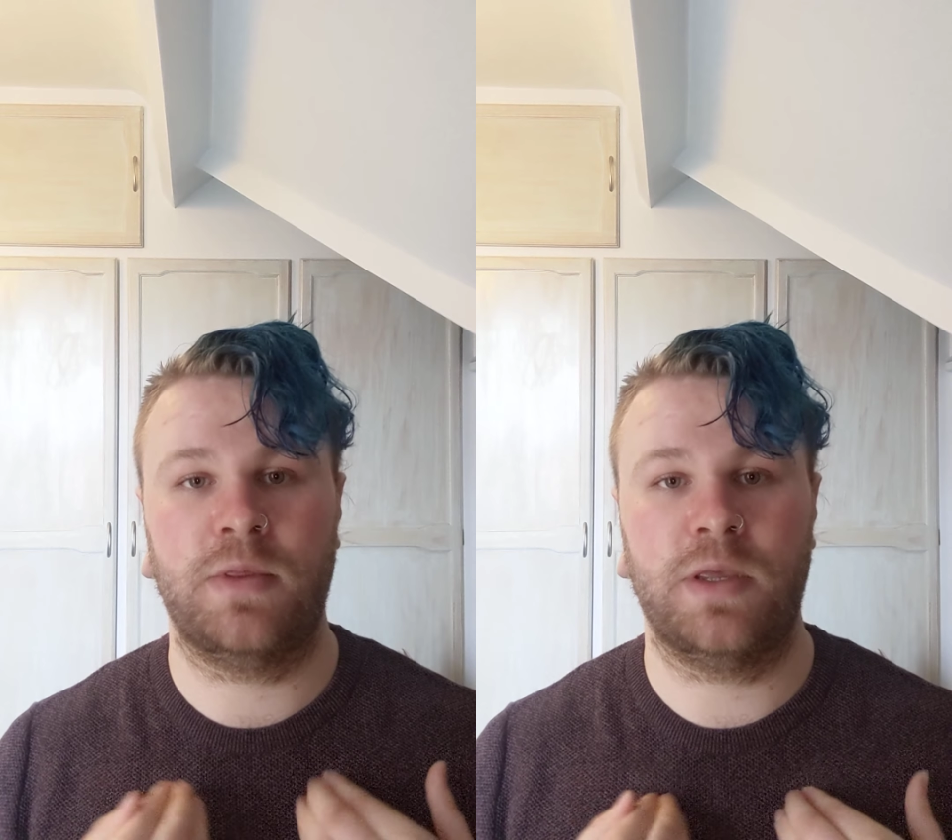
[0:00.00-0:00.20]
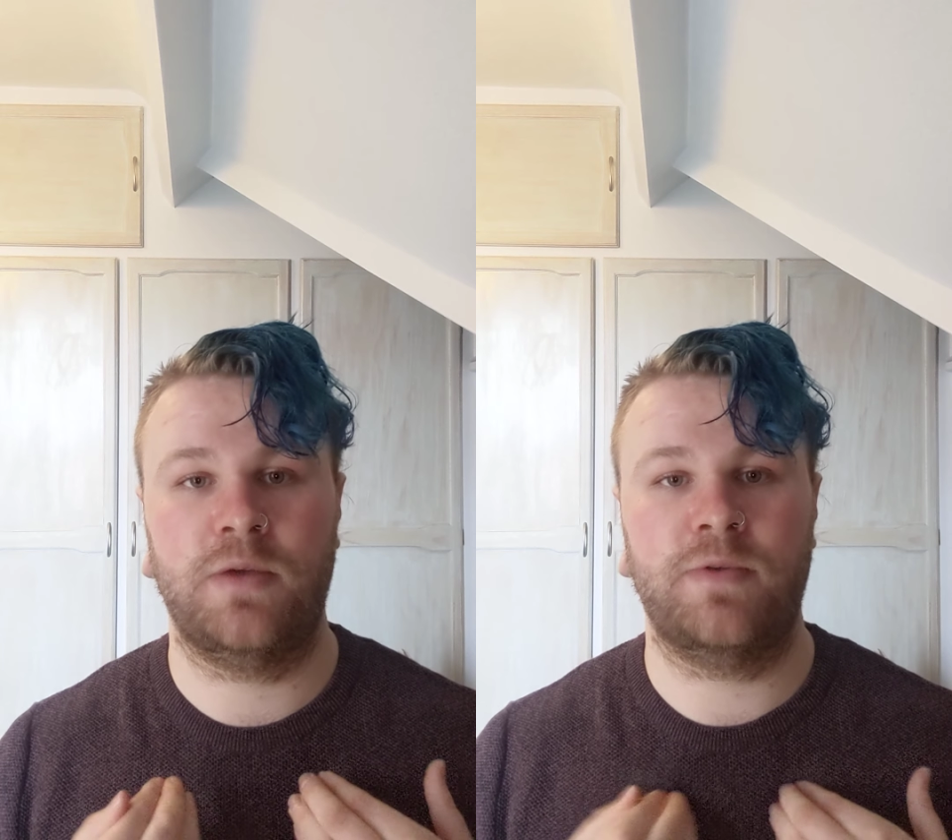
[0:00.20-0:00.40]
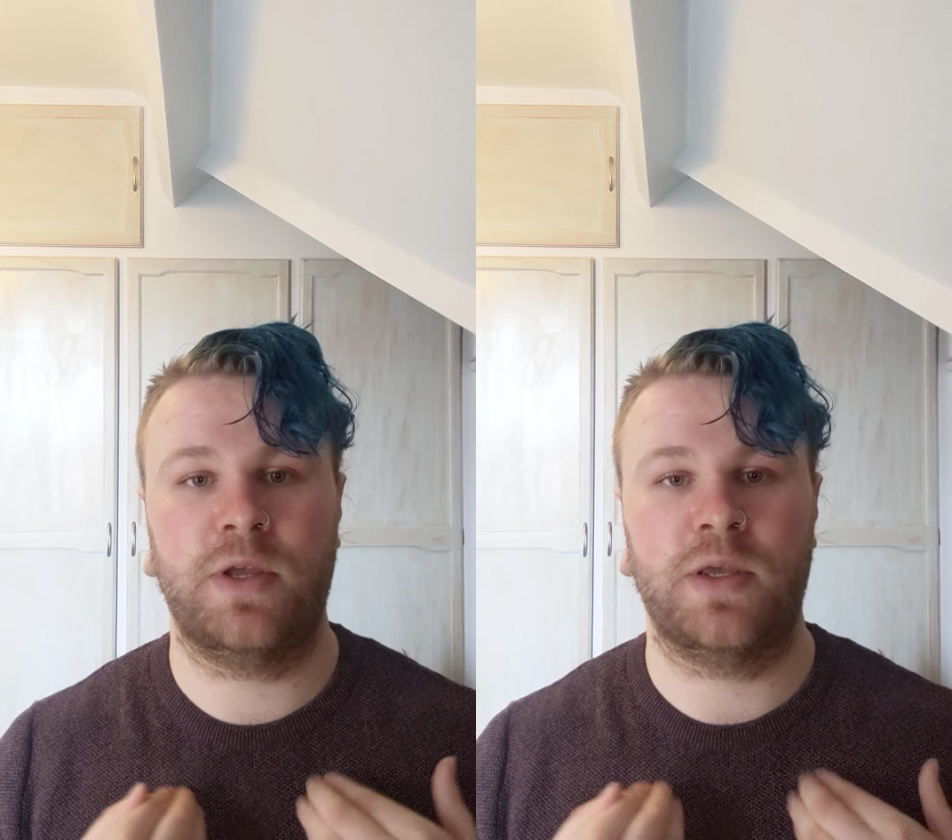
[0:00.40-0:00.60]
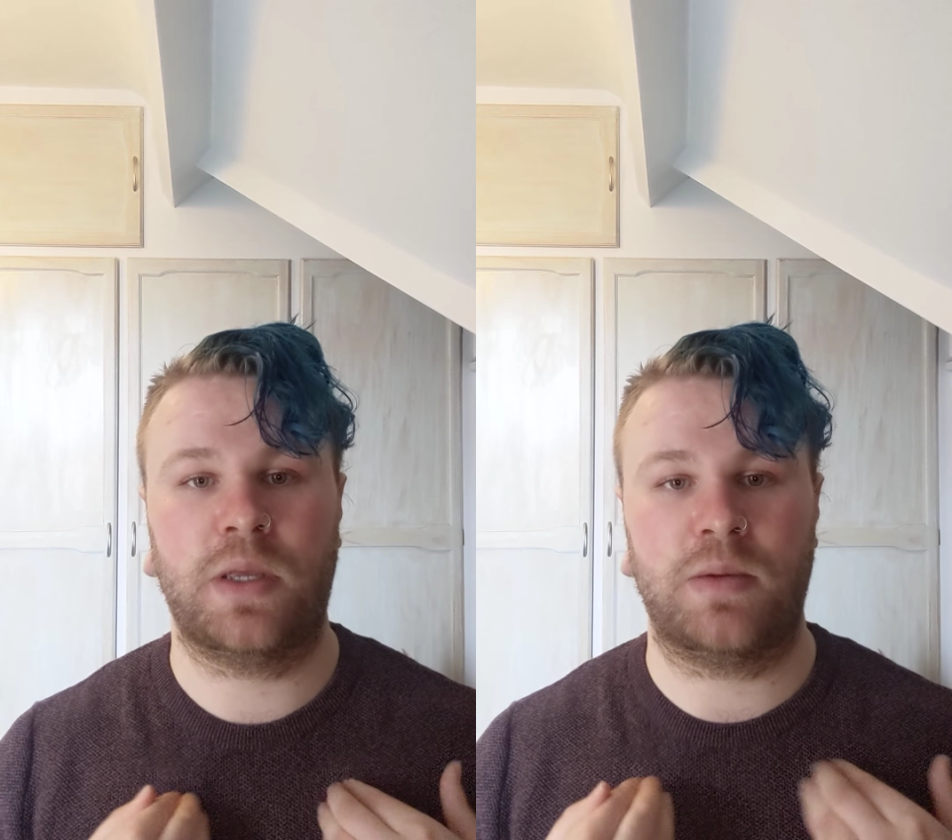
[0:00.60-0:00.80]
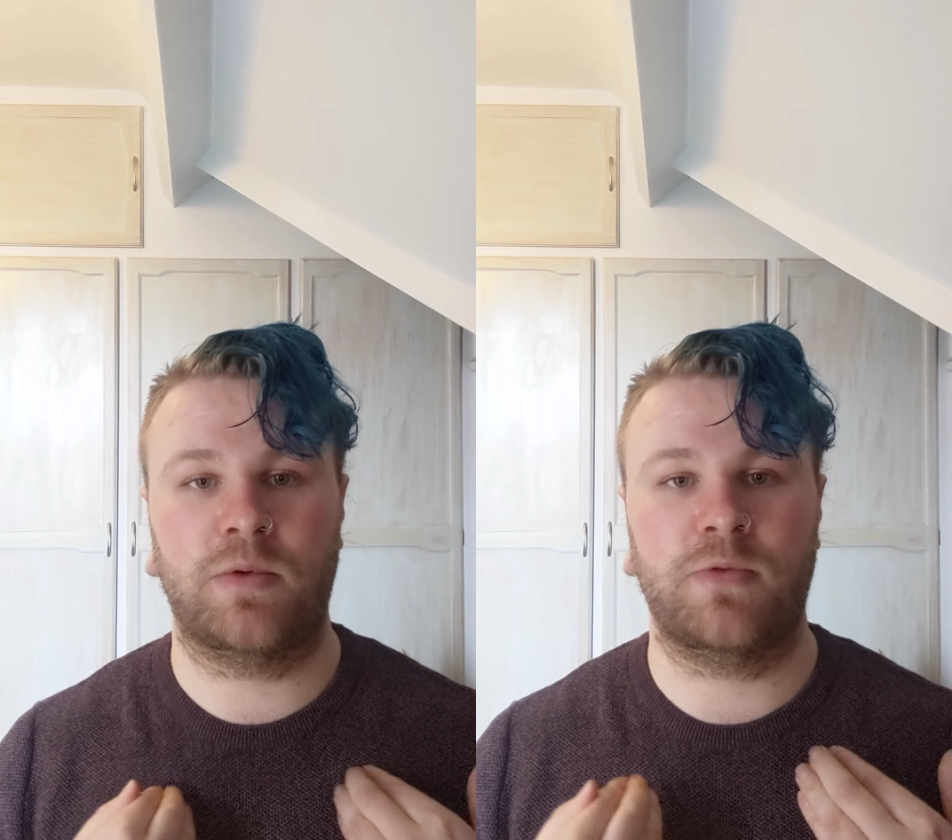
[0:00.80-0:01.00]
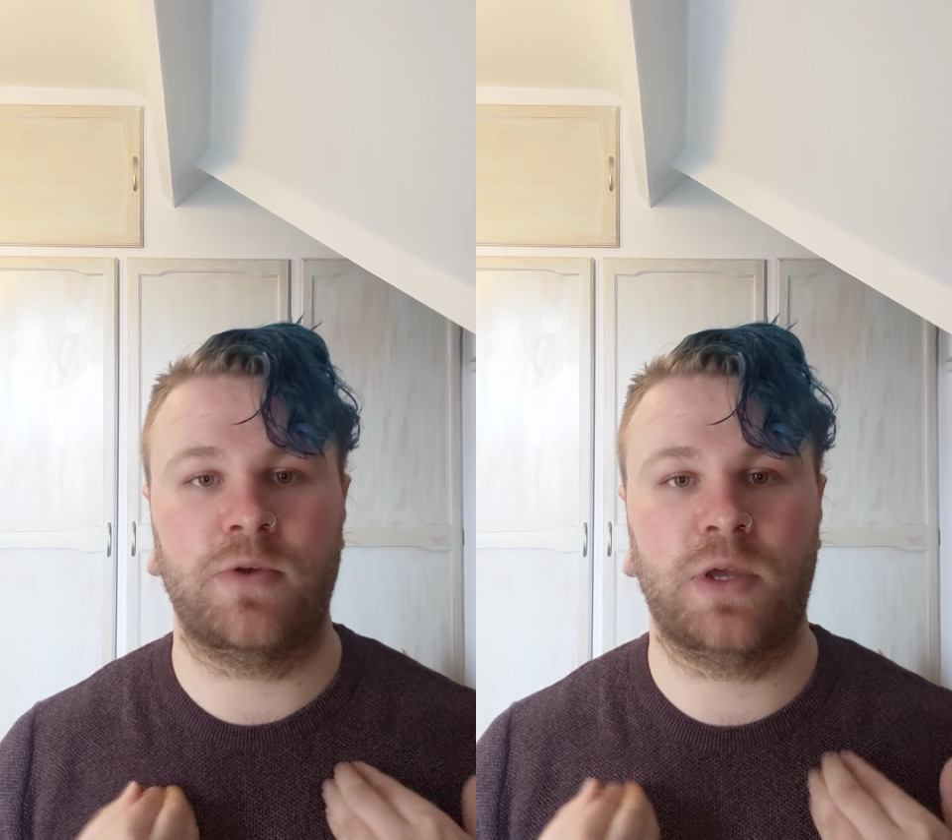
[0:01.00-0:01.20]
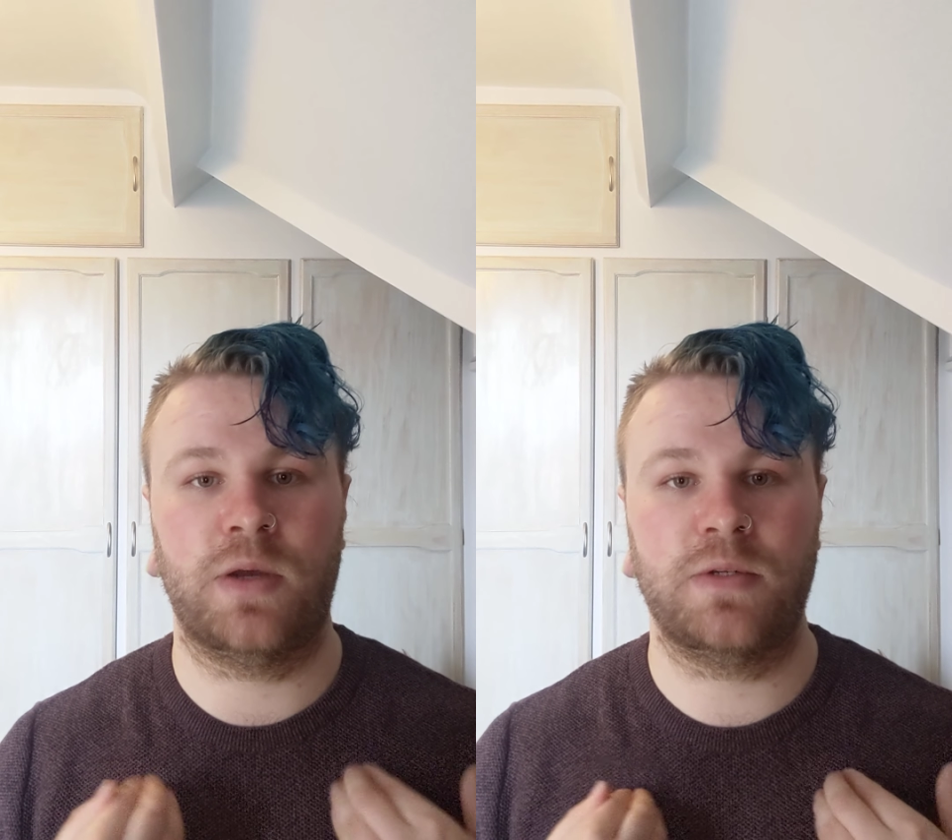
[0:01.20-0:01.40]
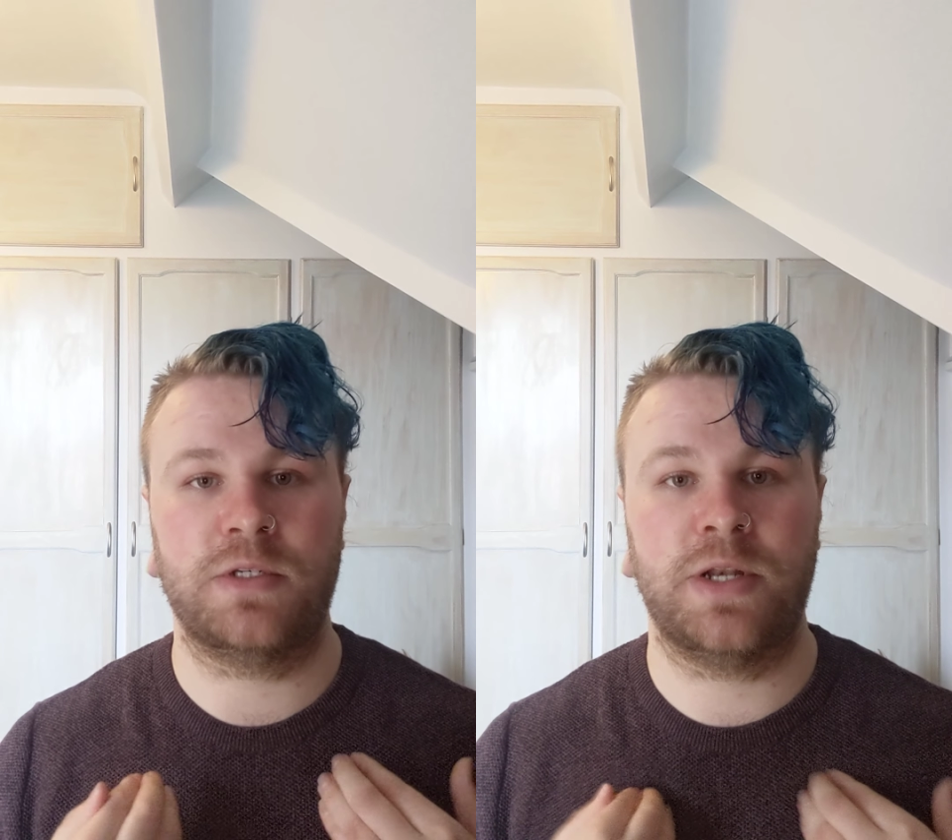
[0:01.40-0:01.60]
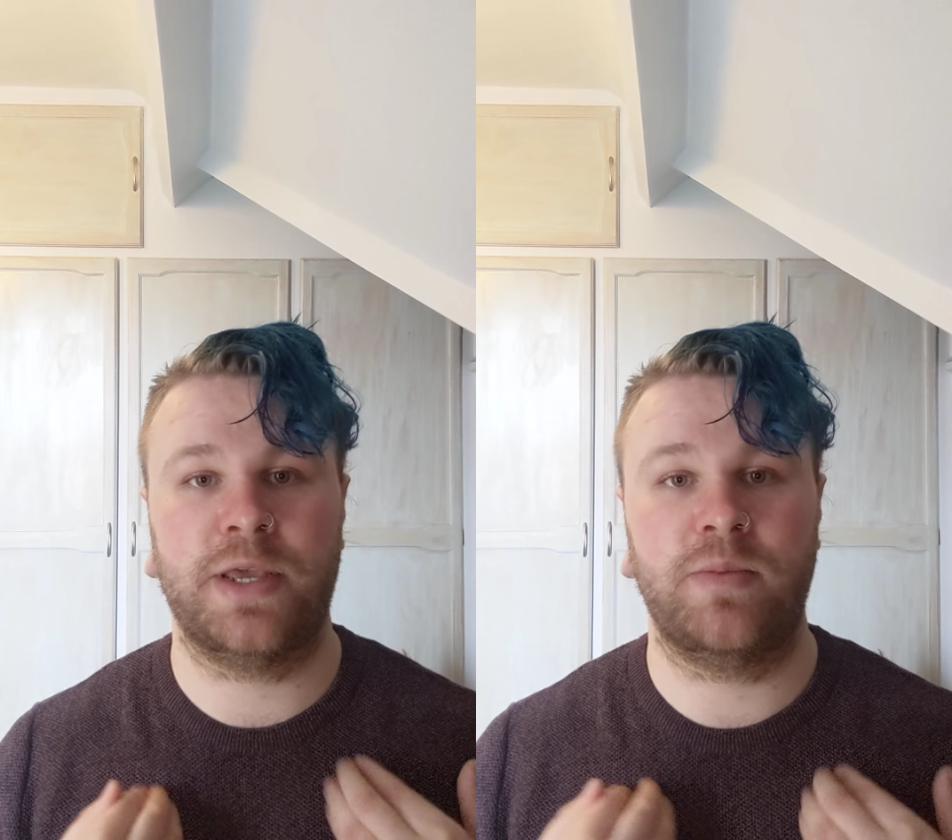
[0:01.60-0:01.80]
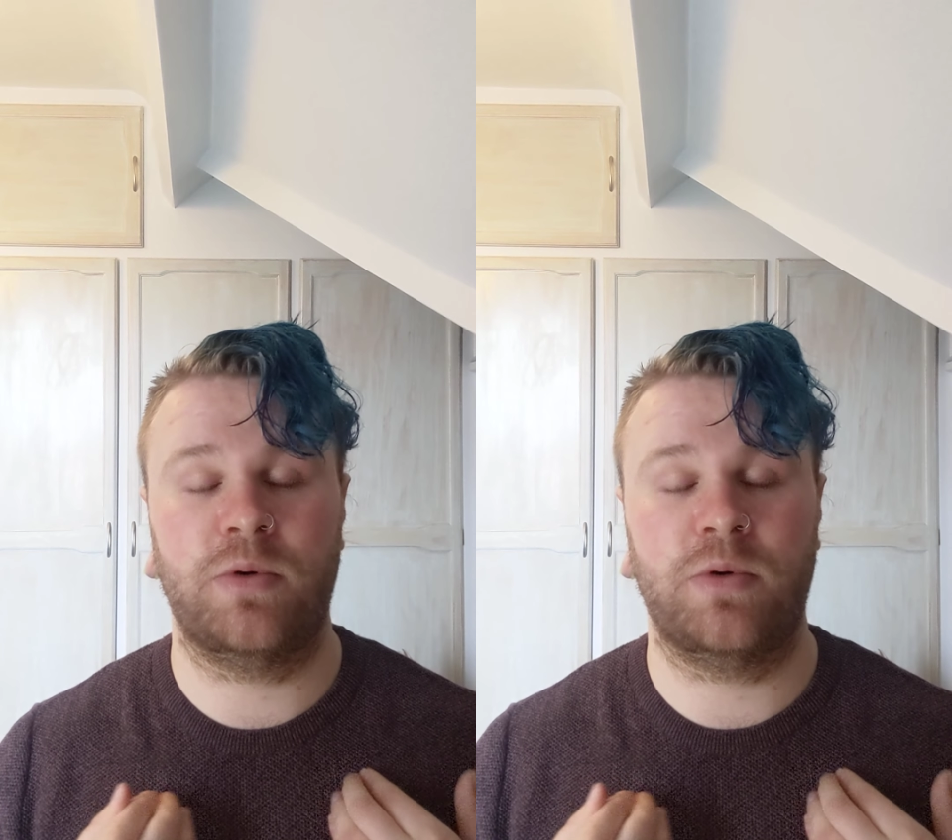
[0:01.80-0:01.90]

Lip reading: in the evening before you go to sleep,